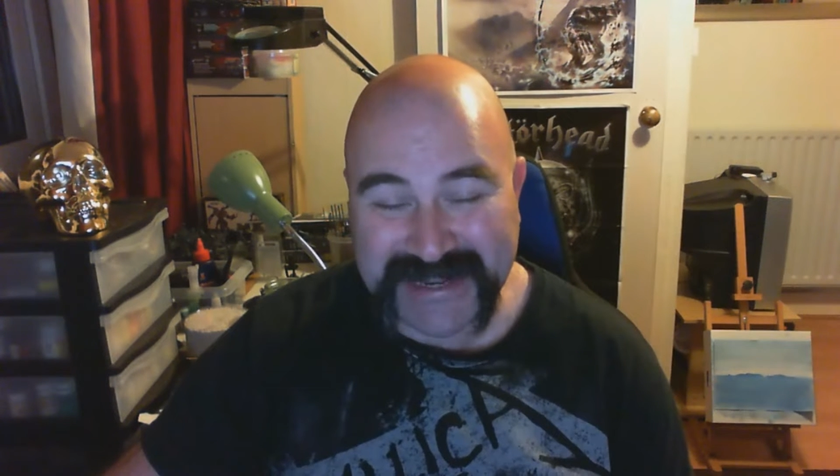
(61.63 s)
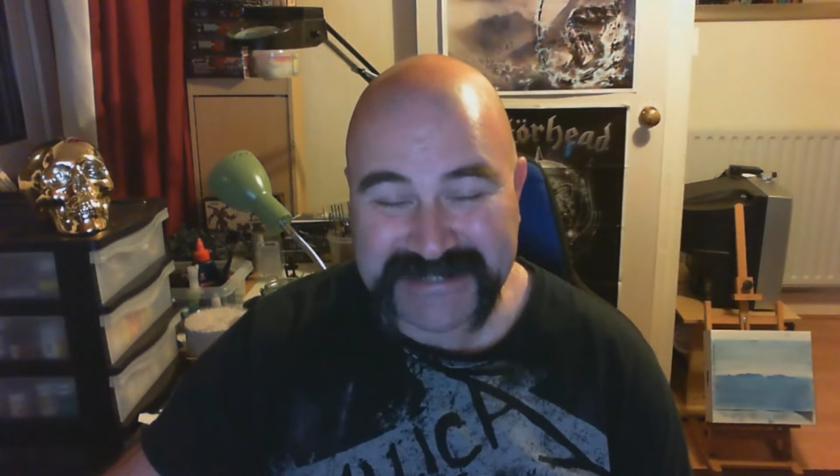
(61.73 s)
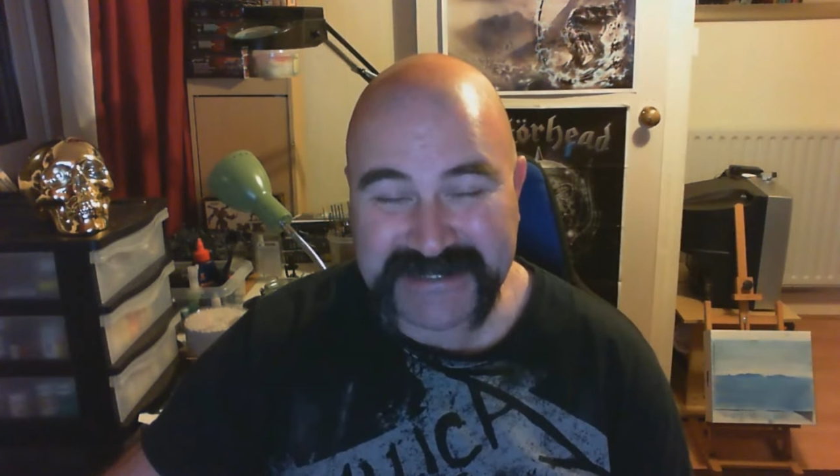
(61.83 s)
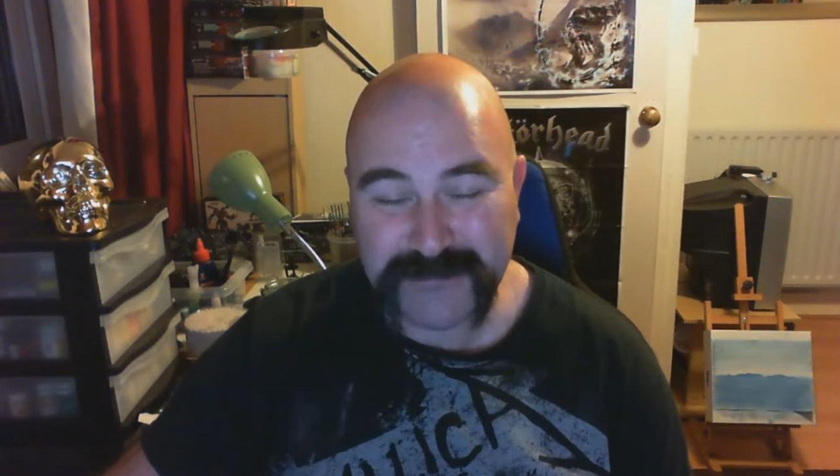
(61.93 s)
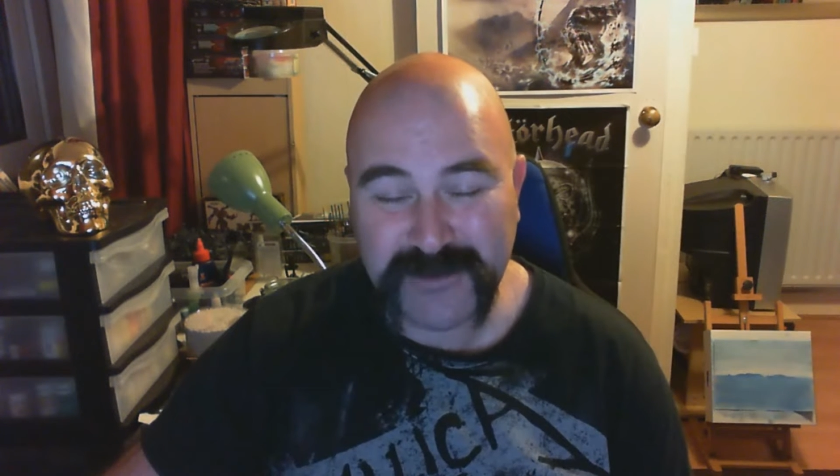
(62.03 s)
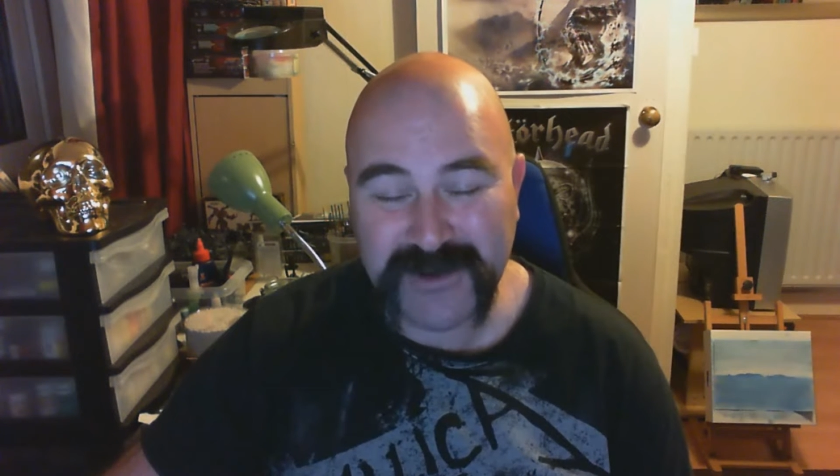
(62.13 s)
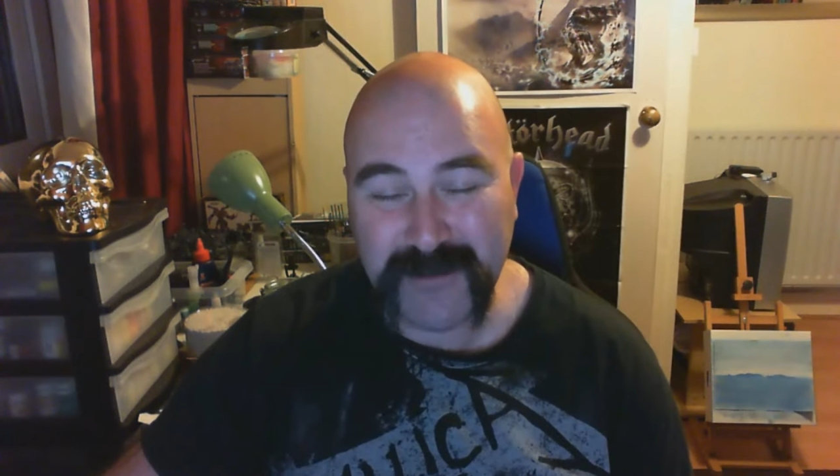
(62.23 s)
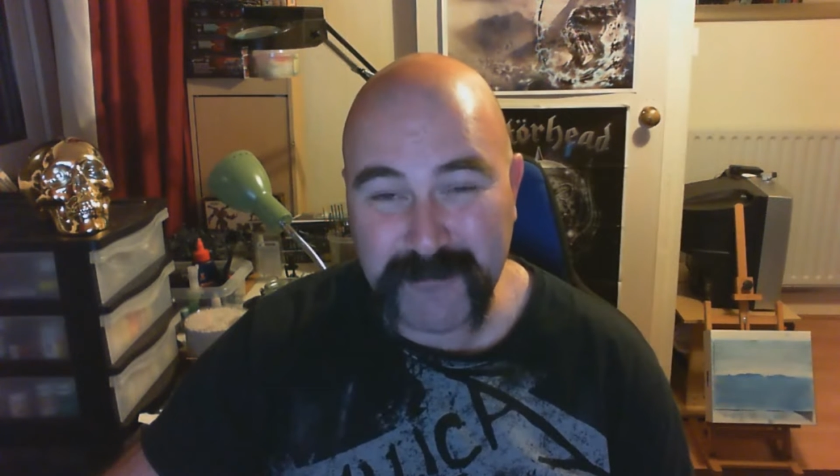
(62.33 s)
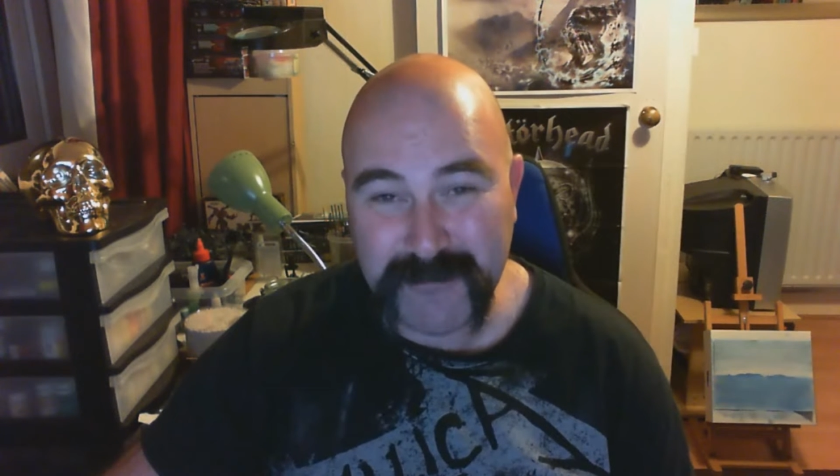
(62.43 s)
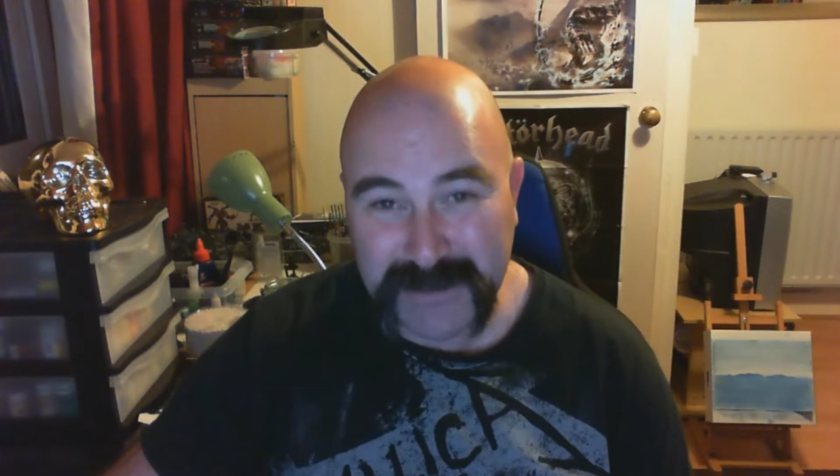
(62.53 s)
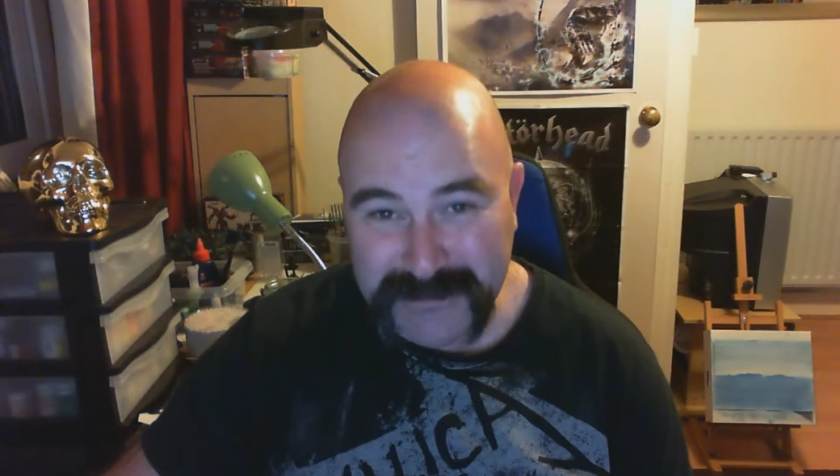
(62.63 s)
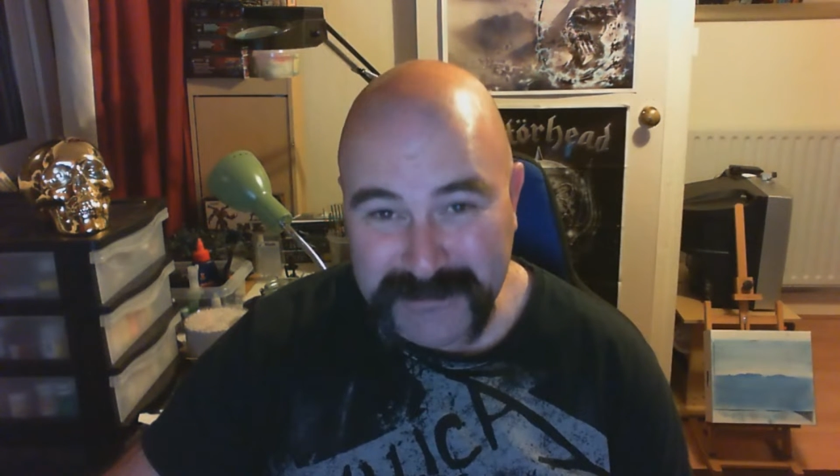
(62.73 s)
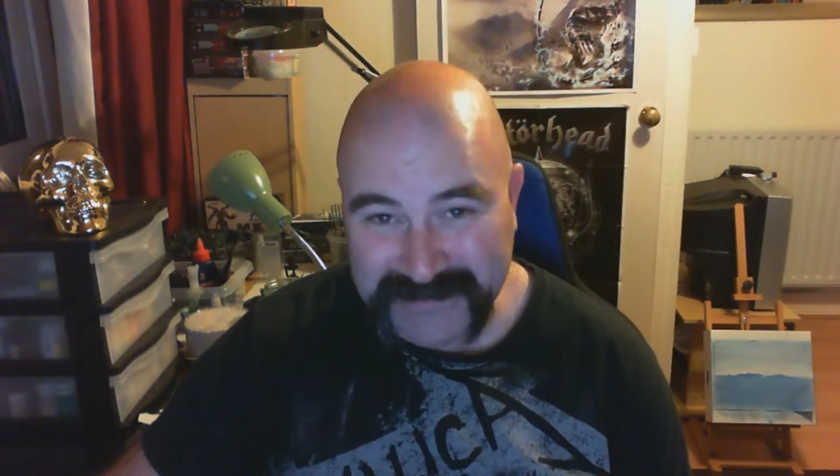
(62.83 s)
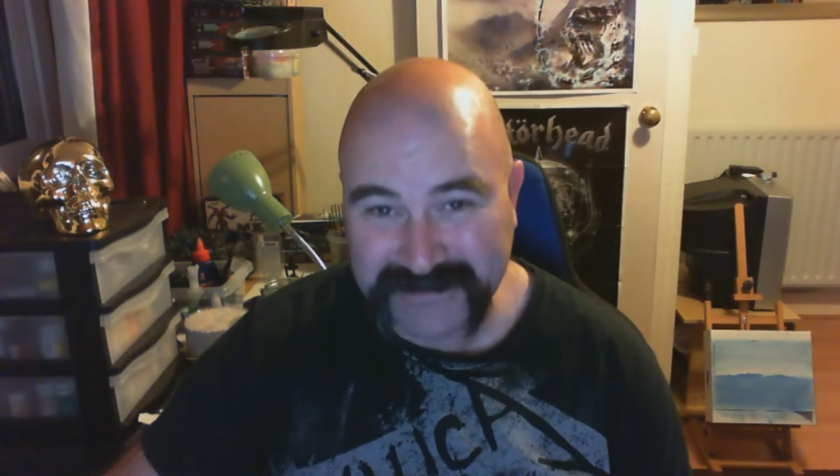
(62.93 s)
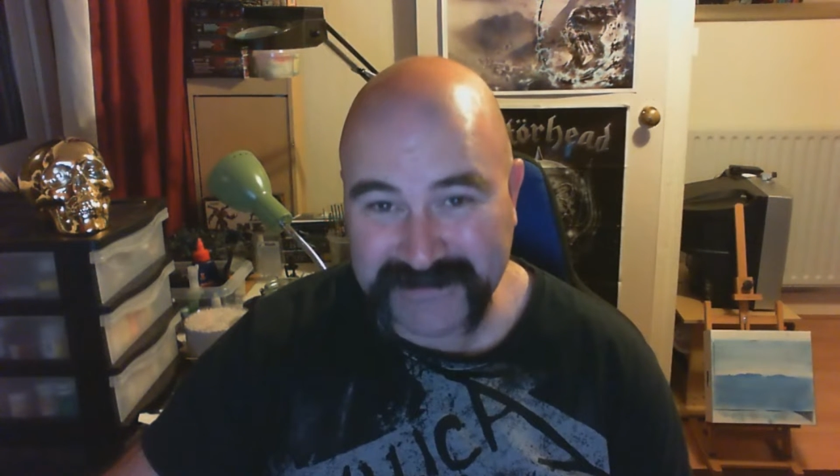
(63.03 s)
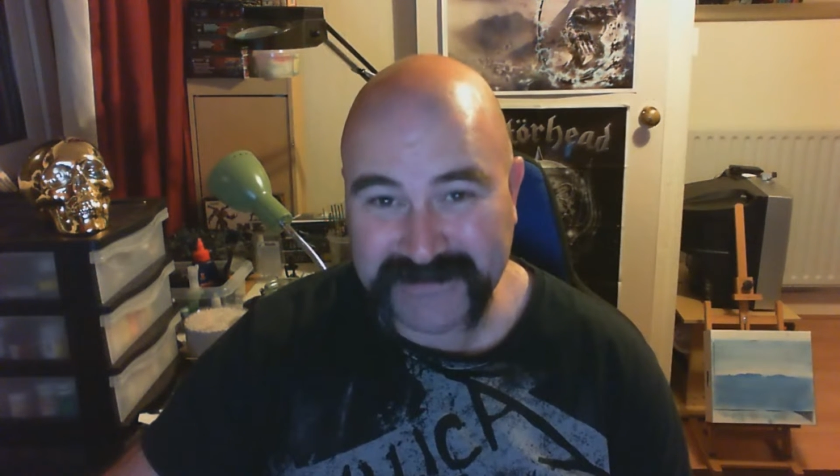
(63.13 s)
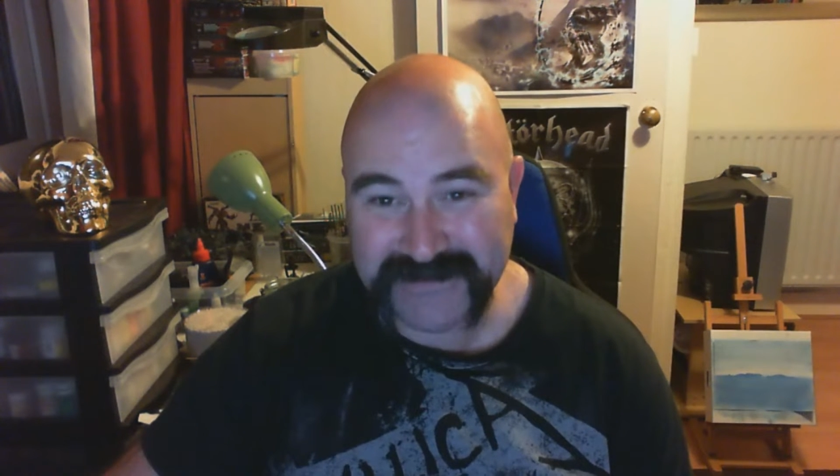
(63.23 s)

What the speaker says: $81 million,